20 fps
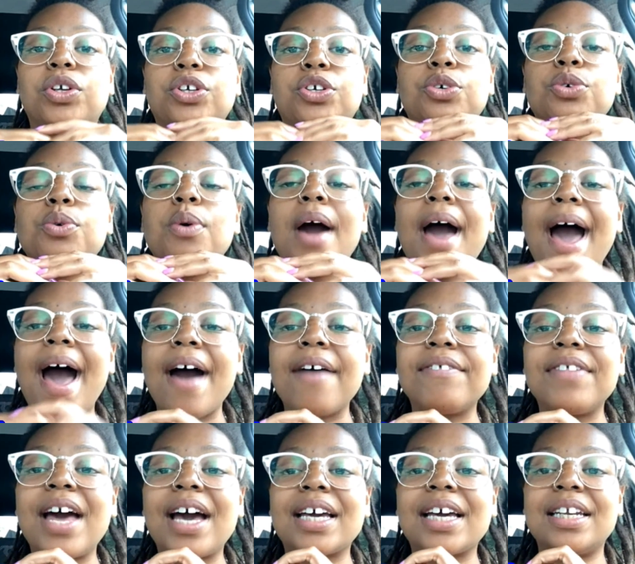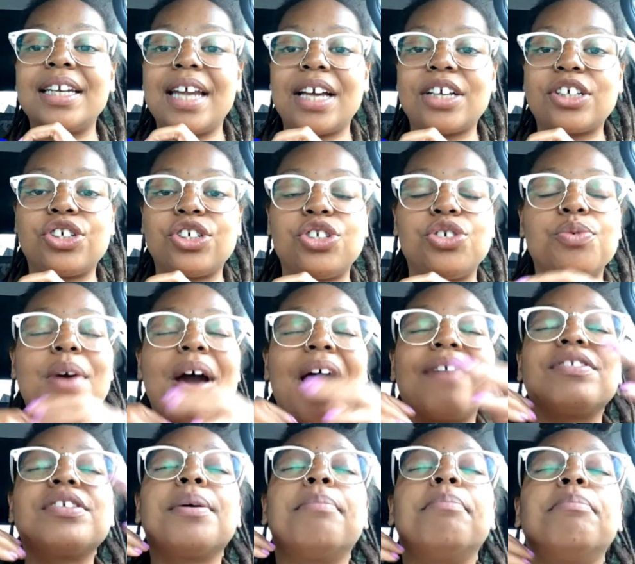When you have that connection,
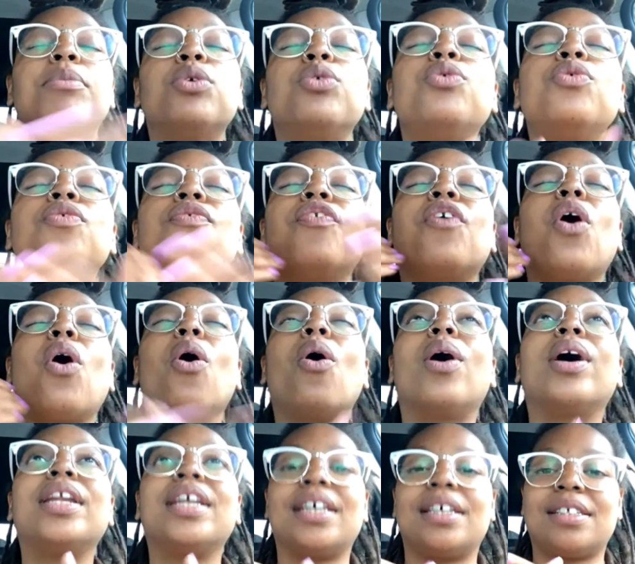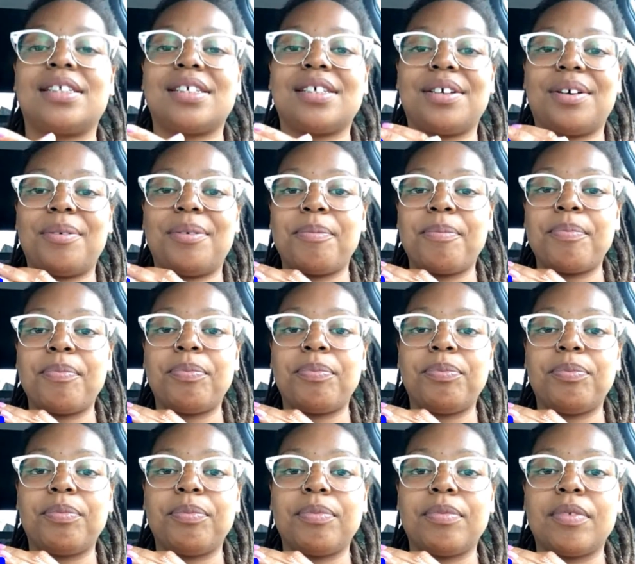you have to move on.
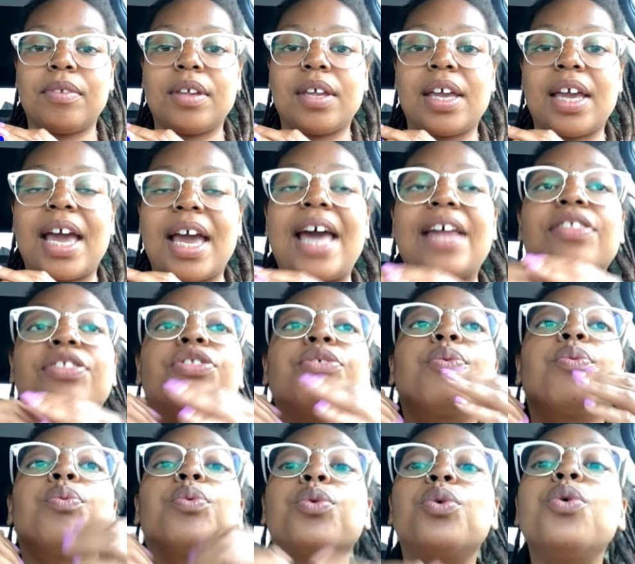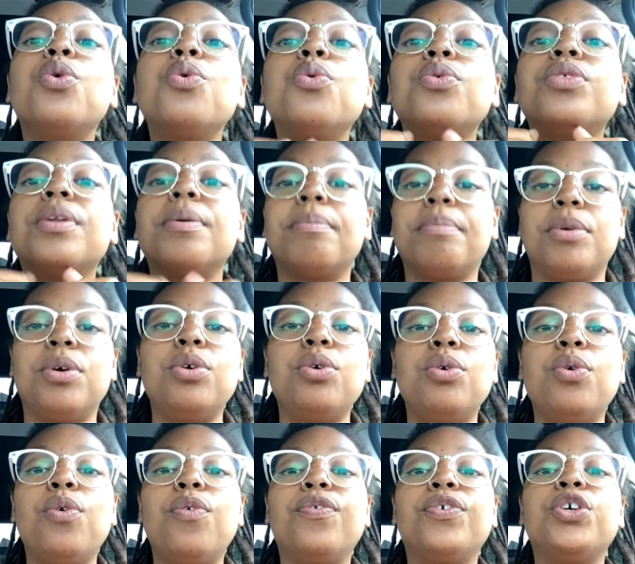And through the
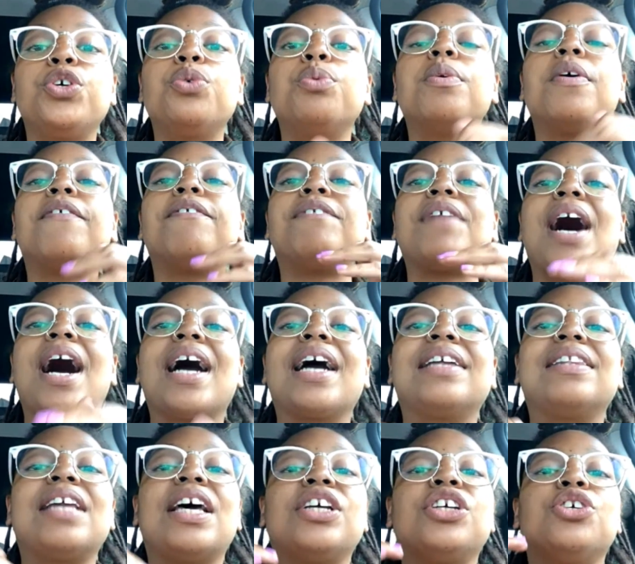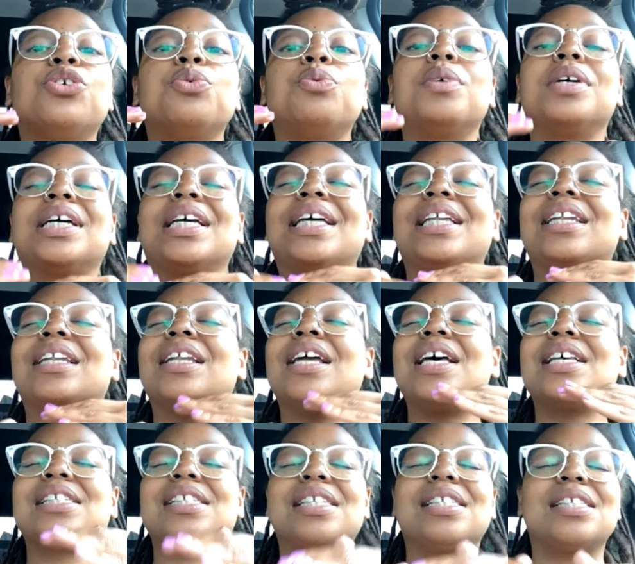move, you will find that you will get
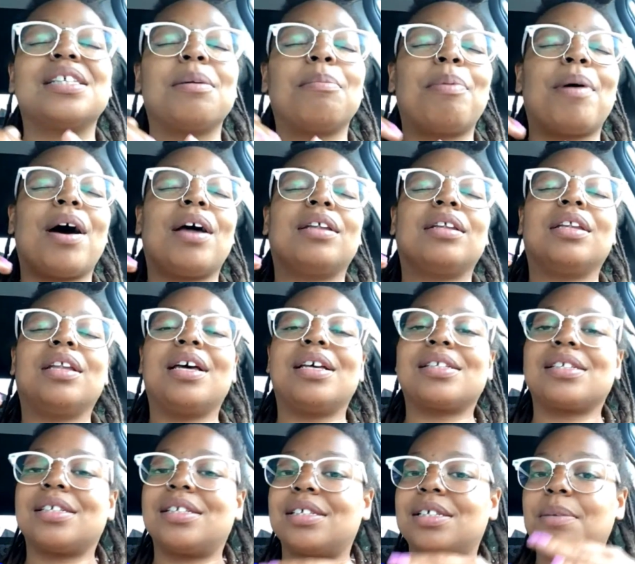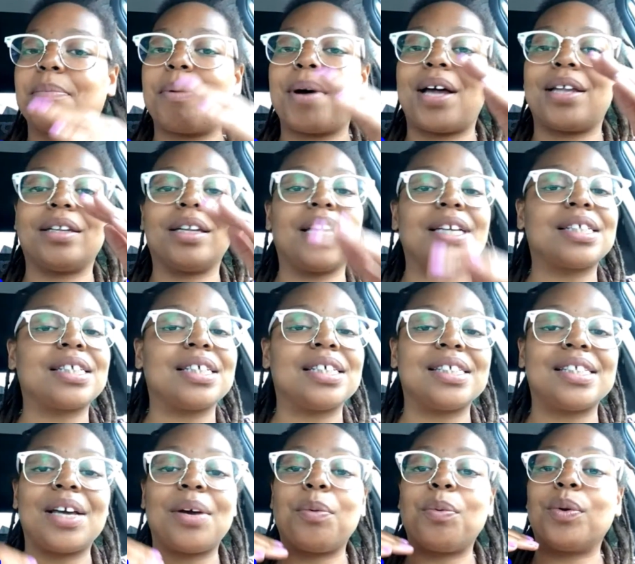lessons upon lessons upon
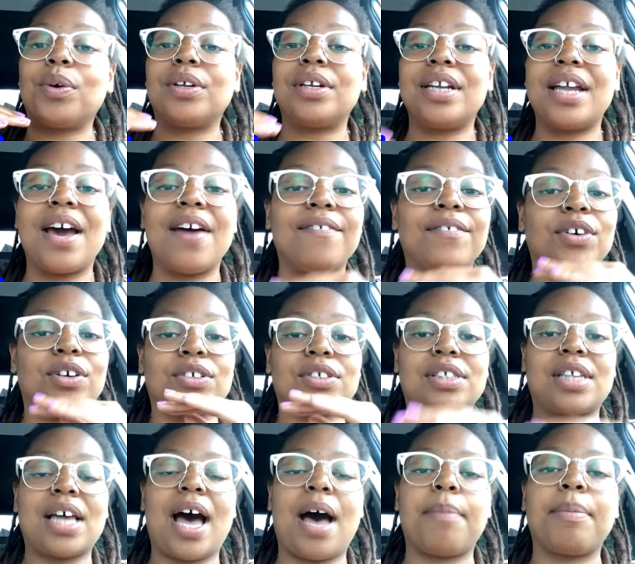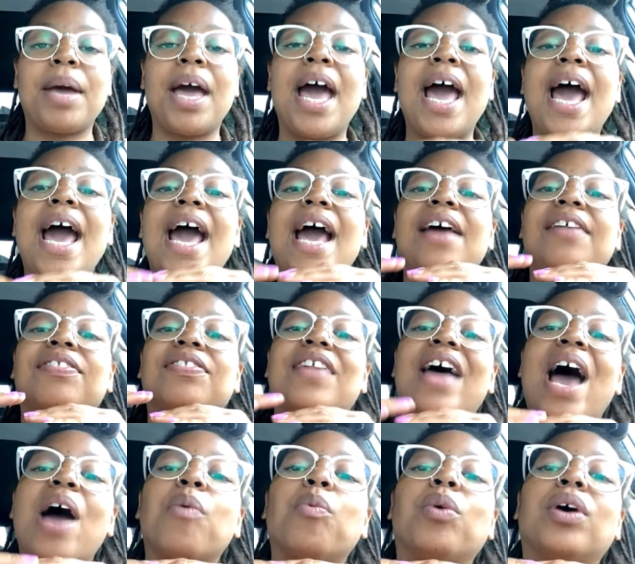lessons. They will never stop.
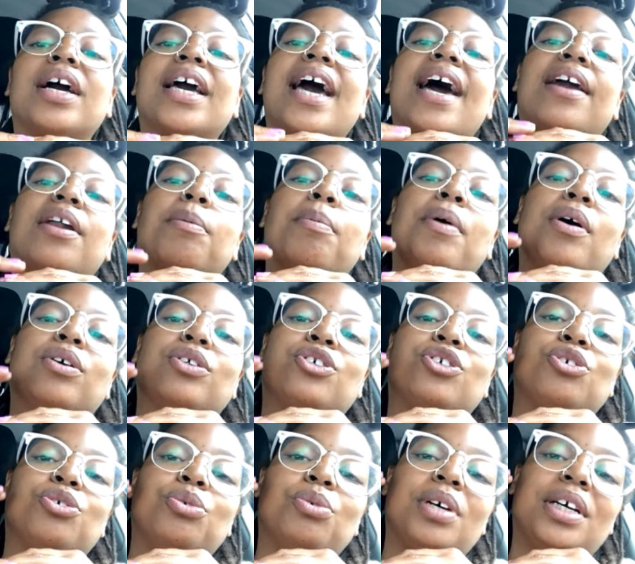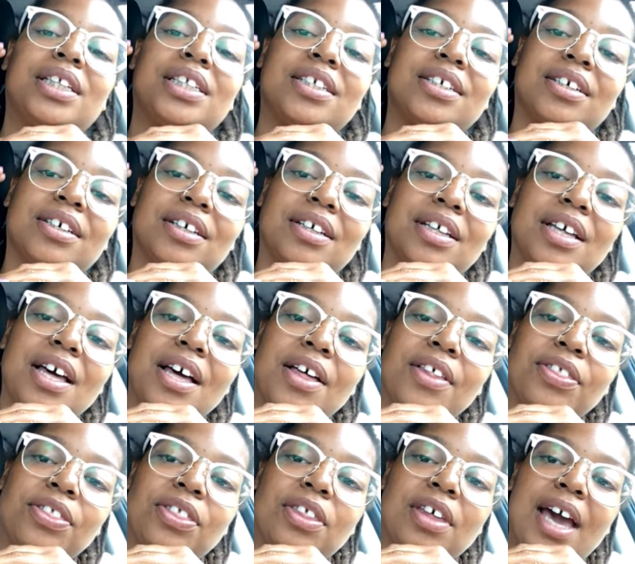And that will catapult you into
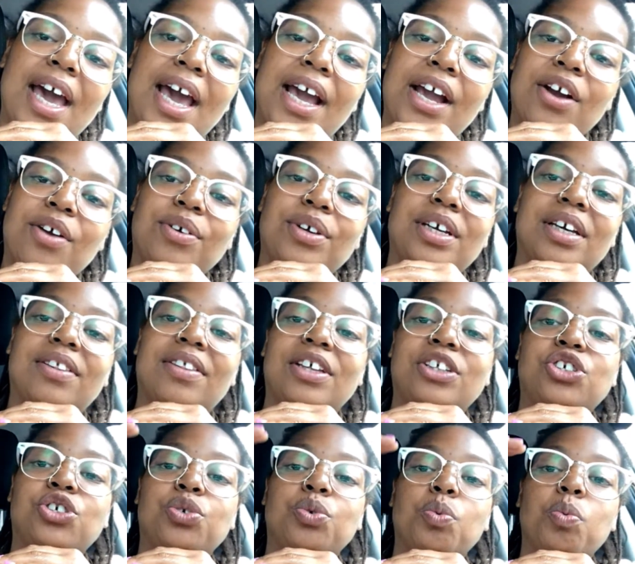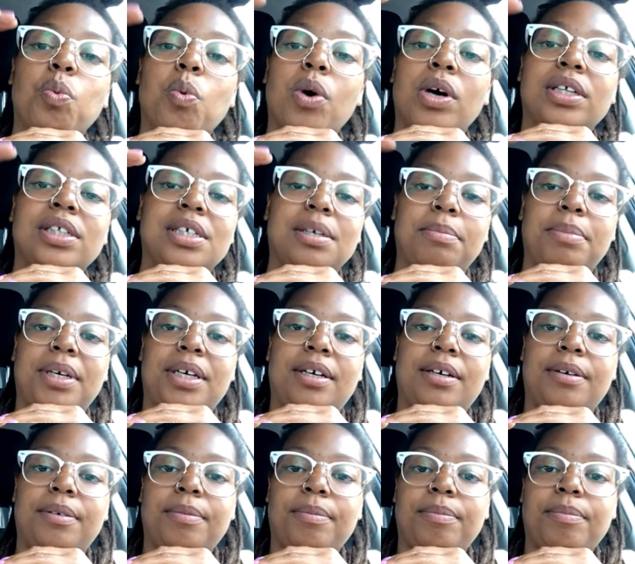the area that you want to
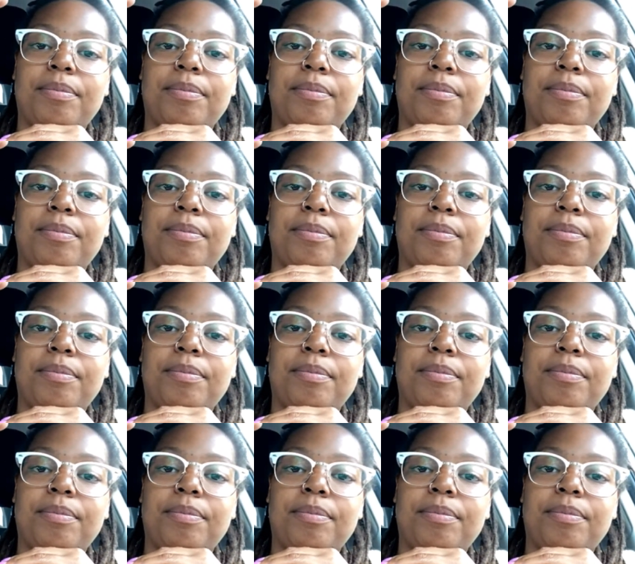be.